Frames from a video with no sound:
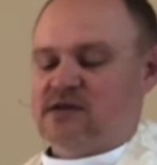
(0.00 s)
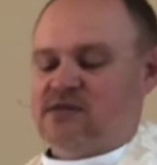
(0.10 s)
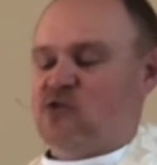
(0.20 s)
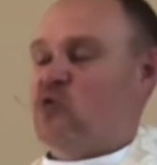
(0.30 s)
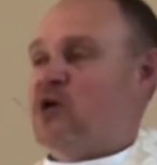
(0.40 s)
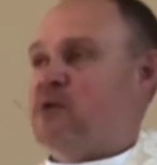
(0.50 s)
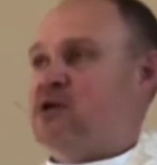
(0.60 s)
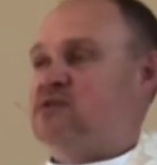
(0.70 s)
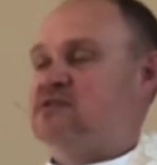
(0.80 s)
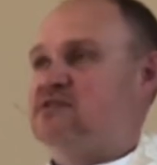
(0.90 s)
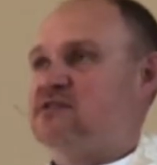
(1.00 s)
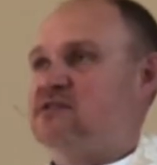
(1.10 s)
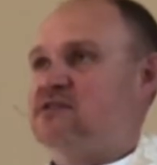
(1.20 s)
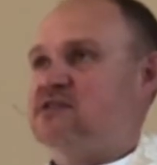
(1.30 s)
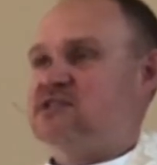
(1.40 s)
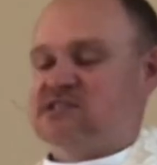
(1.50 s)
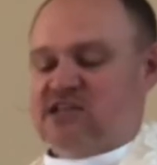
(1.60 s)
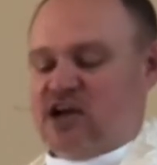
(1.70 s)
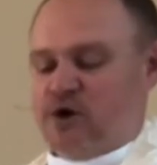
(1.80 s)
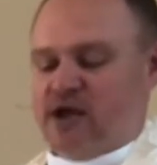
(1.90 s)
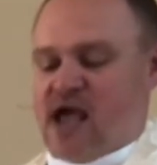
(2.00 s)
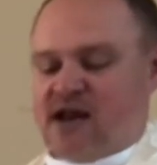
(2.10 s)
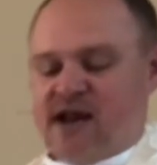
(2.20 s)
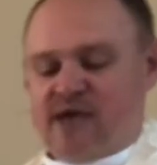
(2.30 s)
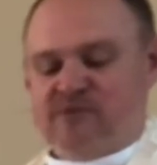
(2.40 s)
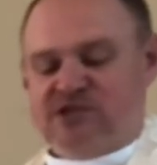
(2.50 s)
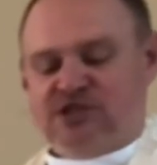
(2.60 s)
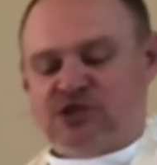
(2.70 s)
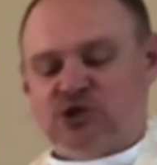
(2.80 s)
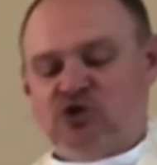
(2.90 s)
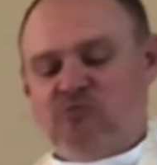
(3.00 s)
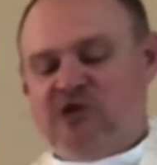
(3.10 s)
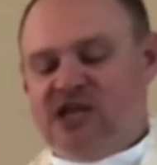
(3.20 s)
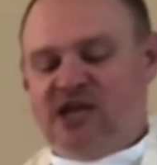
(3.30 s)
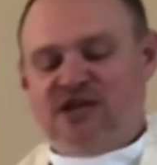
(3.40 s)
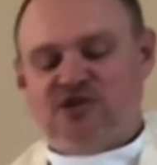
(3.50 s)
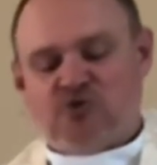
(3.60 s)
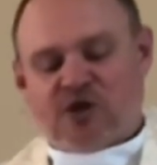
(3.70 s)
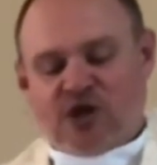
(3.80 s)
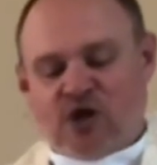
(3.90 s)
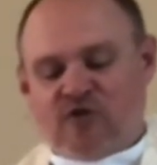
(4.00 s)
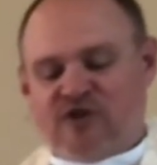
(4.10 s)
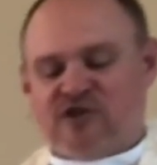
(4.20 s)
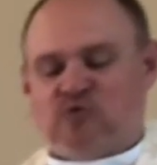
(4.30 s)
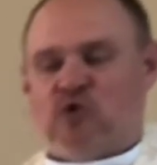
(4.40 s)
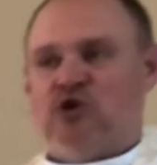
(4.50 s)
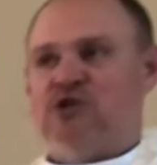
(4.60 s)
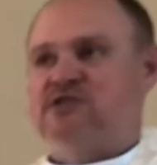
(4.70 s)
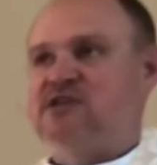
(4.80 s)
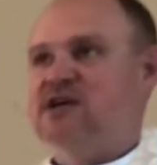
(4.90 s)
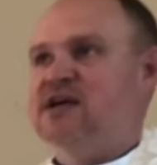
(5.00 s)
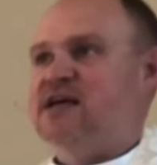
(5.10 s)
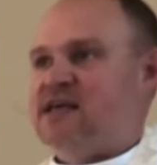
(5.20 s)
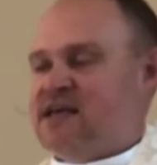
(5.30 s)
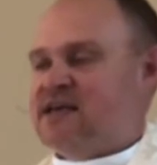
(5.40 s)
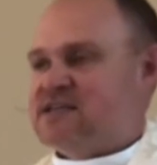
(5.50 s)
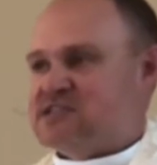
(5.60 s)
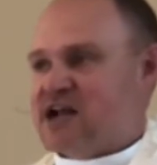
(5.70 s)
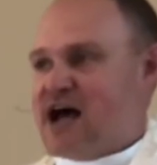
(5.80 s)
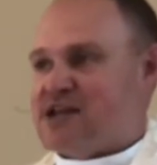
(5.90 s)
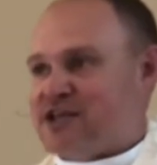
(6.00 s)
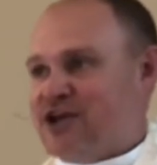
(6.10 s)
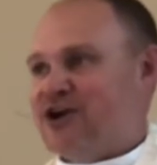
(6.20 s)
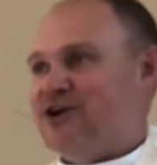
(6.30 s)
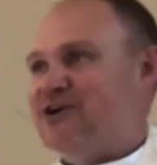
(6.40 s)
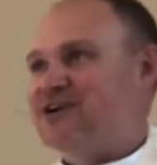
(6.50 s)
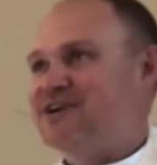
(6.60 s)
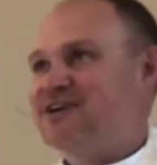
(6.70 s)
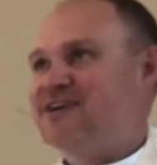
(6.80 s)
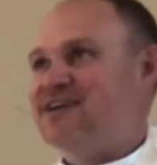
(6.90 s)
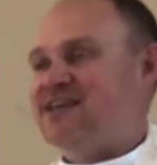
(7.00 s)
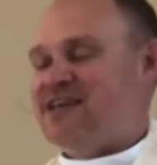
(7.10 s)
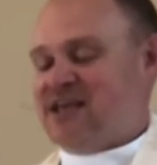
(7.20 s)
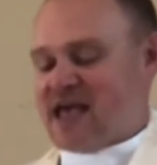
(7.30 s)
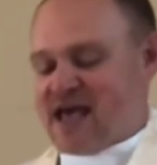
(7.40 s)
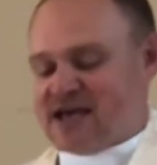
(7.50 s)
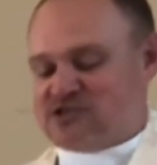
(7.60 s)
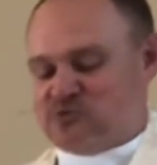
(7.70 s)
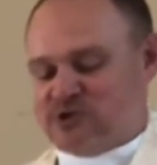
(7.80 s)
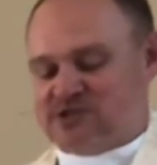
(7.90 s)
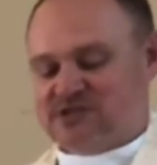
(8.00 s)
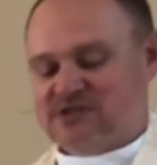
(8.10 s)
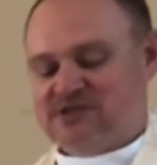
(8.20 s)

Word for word: The women, staring at an empty tomb, needed to hear these words. He is not here. He has risen.